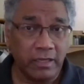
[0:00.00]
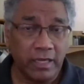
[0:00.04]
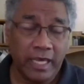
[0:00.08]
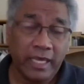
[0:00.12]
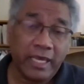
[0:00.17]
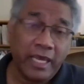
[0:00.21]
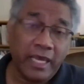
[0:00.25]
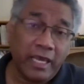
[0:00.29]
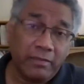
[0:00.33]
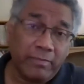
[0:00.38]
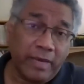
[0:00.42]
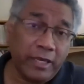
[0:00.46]

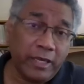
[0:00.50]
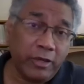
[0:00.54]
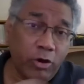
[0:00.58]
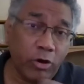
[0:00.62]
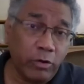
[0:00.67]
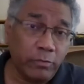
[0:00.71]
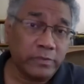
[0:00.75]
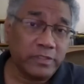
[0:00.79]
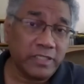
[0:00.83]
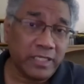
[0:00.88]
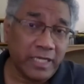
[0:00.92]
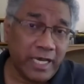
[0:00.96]
Again, my
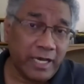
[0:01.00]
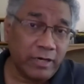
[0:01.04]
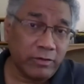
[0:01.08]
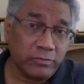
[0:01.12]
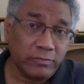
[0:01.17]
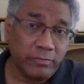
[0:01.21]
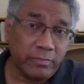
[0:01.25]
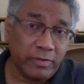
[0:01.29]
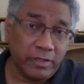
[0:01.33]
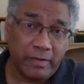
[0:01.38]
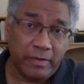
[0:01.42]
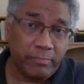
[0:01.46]

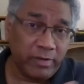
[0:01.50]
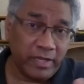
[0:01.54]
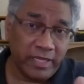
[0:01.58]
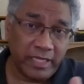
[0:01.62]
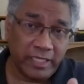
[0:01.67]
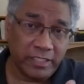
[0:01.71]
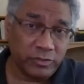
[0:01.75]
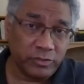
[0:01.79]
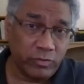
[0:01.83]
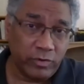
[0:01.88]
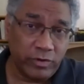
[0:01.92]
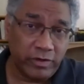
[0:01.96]
hometown, but a
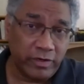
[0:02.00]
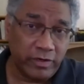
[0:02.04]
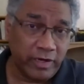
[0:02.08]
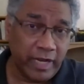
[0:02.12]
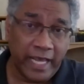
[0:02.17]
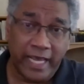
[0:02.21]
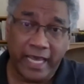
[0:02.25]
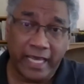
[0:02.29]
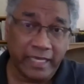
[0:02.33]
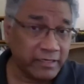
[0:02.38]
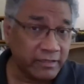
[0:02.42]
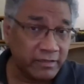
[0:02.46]
place where
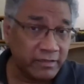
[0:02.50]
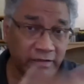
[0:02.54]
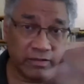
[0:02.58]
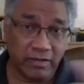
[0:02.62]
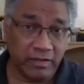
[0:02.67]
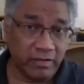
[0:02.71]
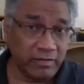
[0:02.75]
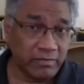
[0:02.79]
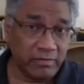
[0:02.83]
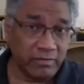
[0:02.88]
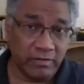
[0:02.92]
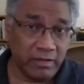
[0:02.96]
I haven't